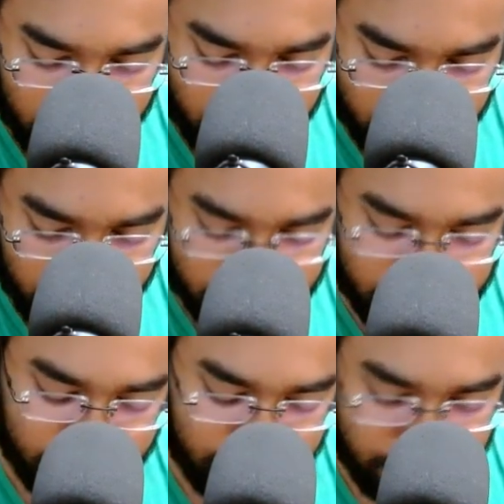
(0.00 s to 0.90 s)
it
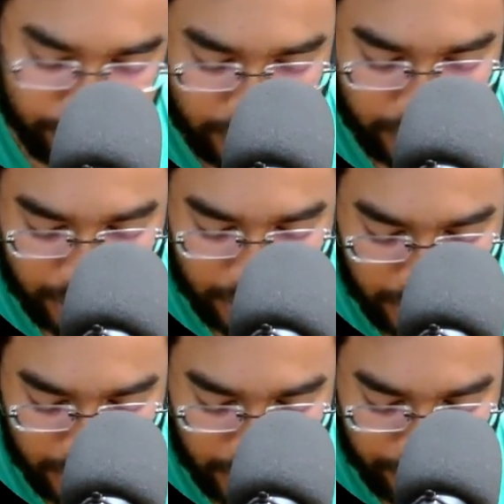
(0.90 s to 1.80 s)
is
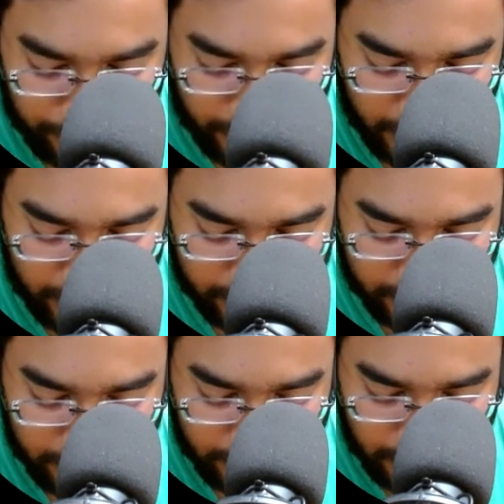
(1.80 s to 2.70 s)
A plus
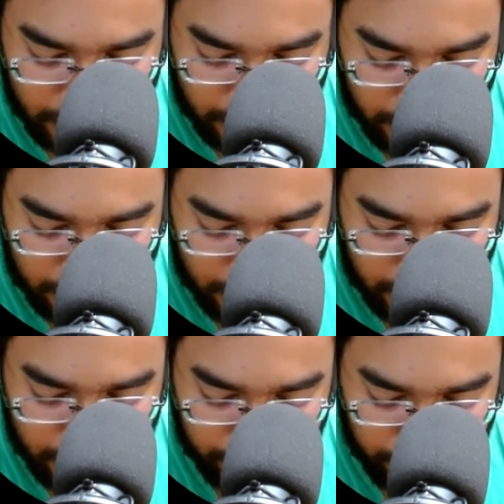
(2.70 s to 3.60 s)

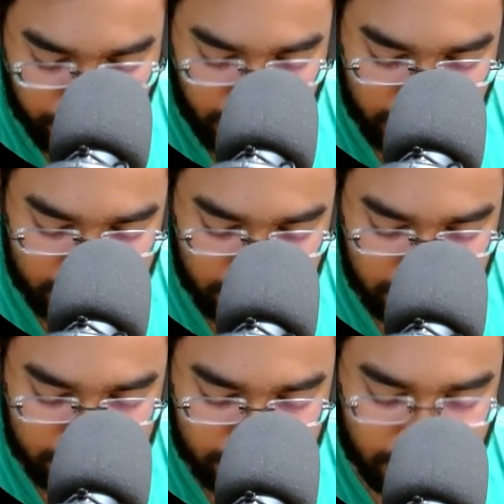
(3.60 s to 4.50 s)
B
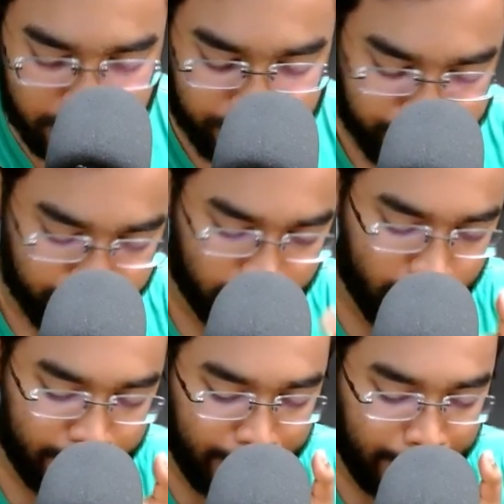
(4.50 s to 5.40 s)
asterisk C.
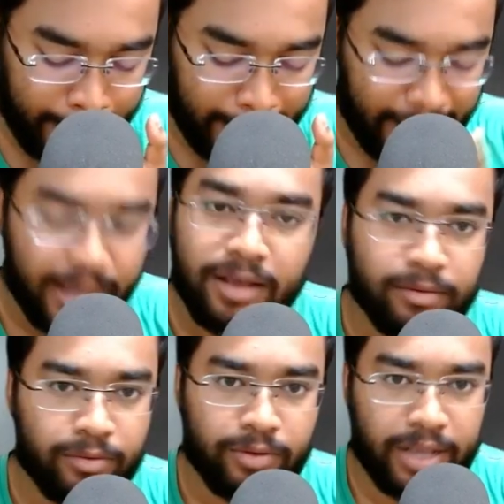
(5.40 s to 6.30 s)
Okay,
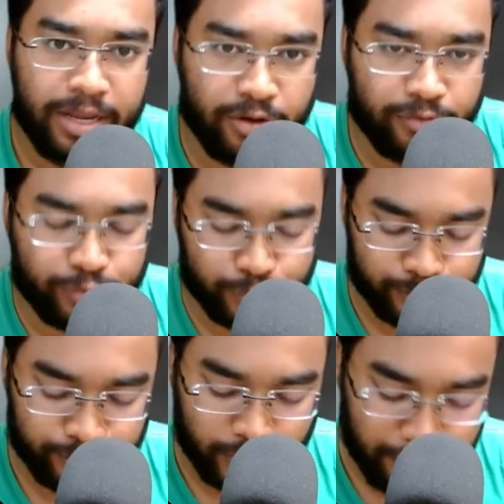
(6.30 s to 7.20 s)
any of two,
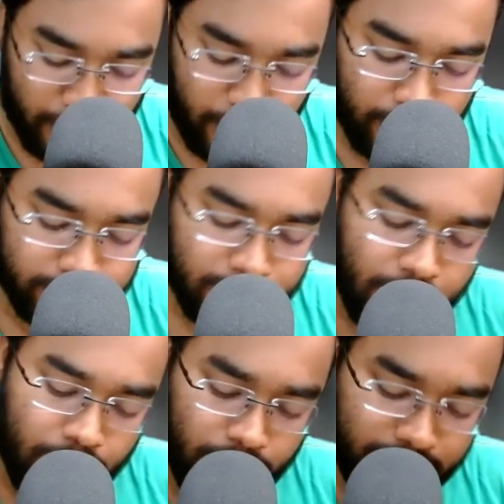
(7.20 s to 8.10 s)
because
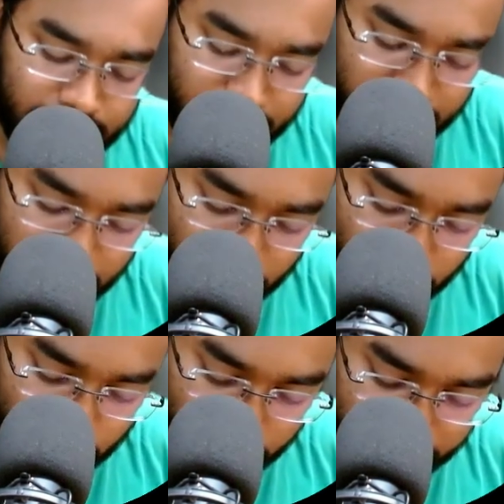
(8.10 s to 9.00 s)
obviously there are
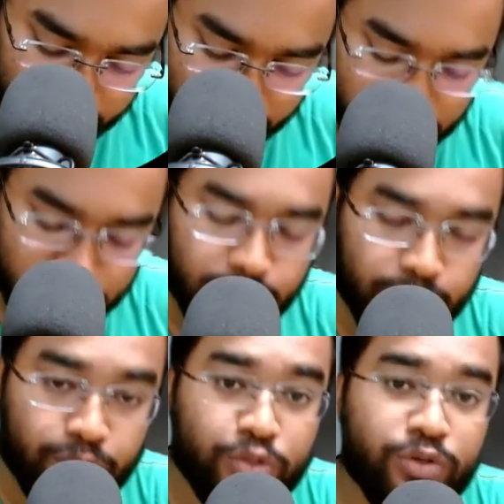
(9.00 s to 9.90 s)
two operators.
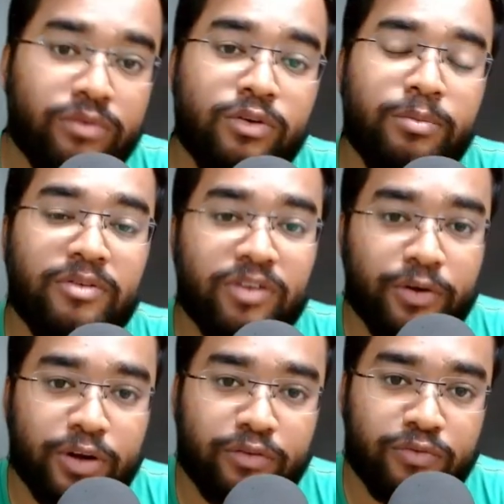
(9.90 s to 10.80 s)
Which one would be
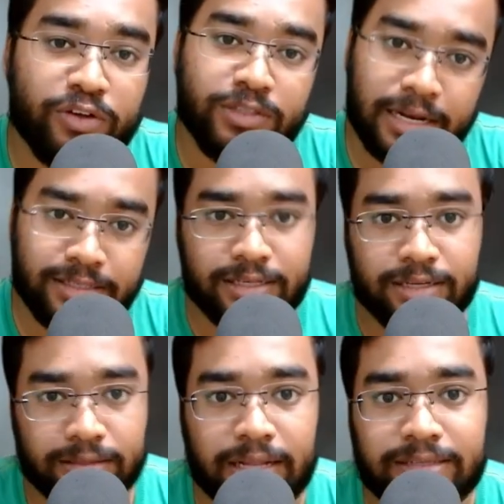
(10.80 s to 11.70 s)
evaluated first? That's
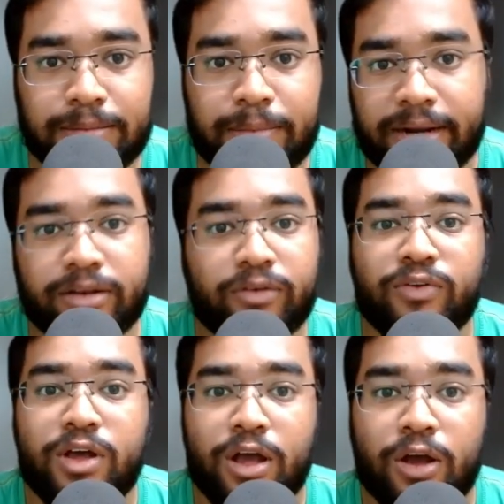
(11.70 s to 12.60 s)
a matter of
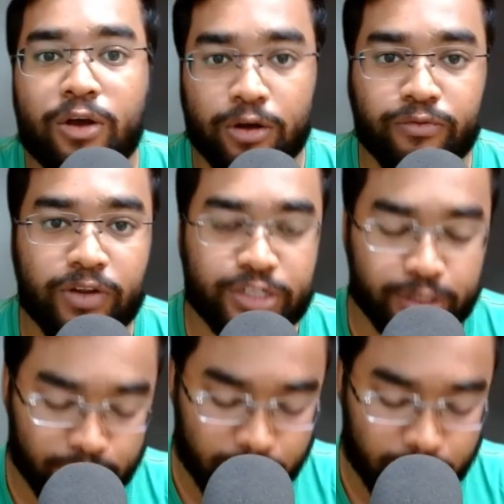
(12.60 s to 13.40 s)
conflict,